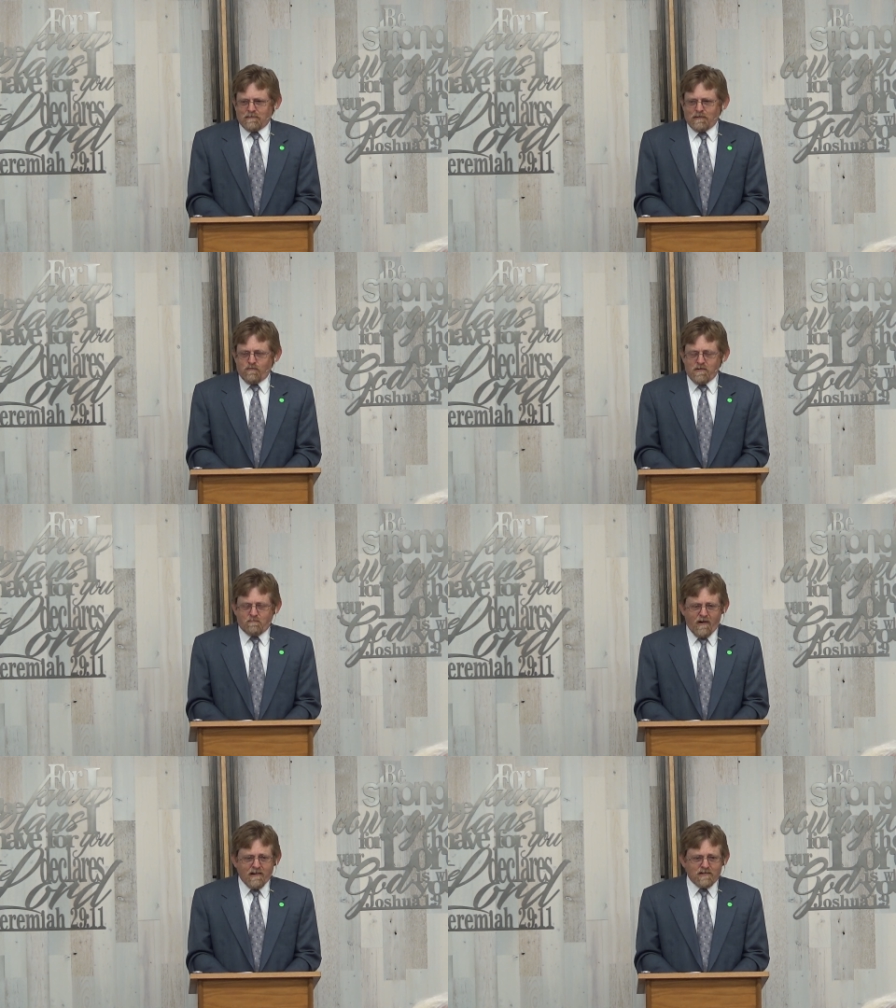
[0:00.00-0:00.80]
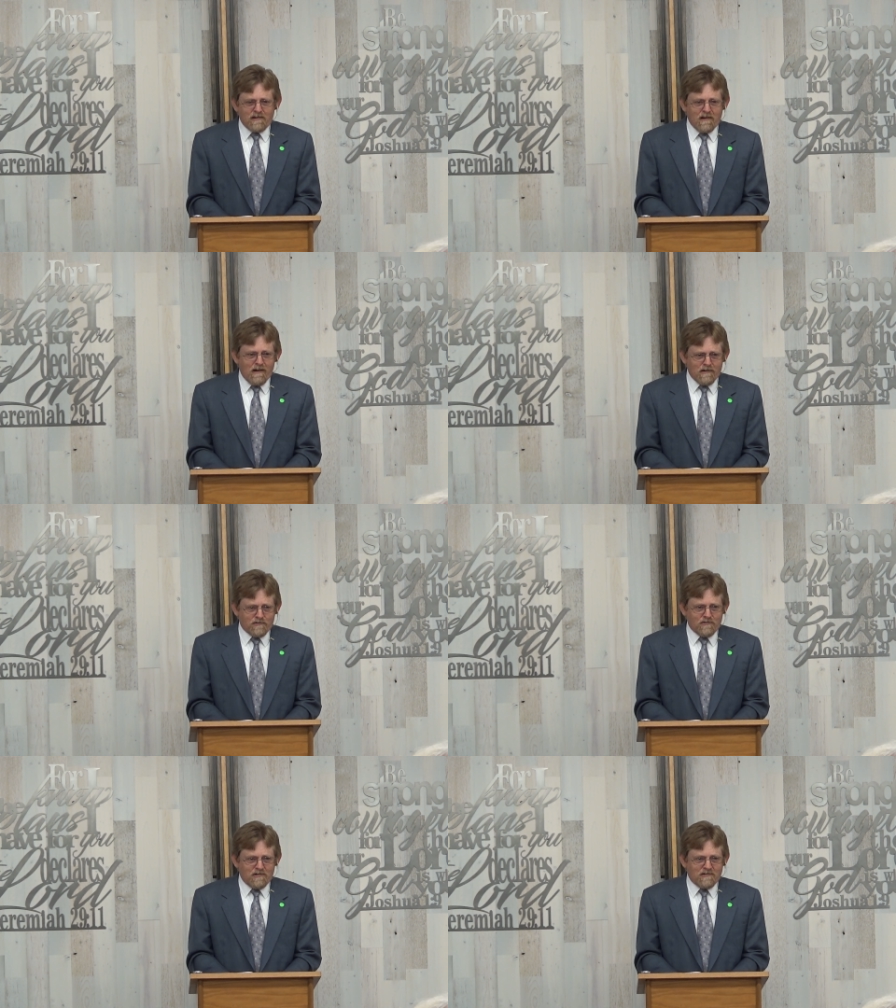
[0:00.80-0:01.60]
Did we practice like
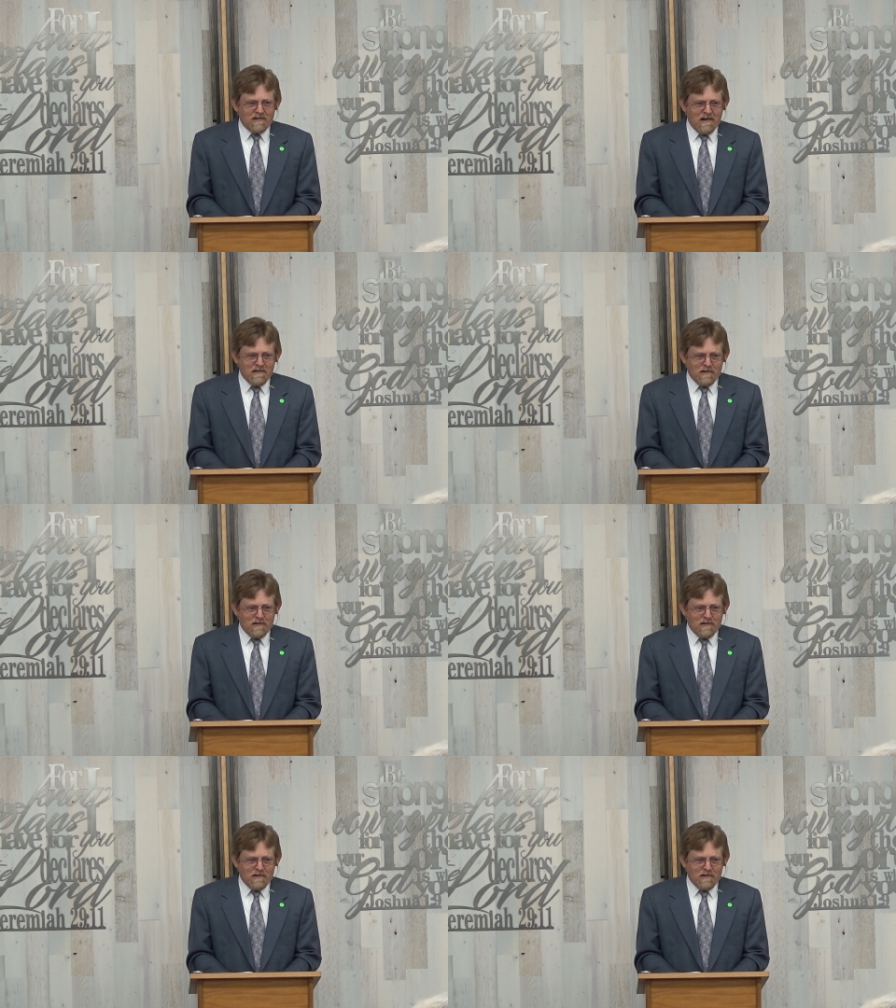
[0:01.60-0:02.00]
ostriches today,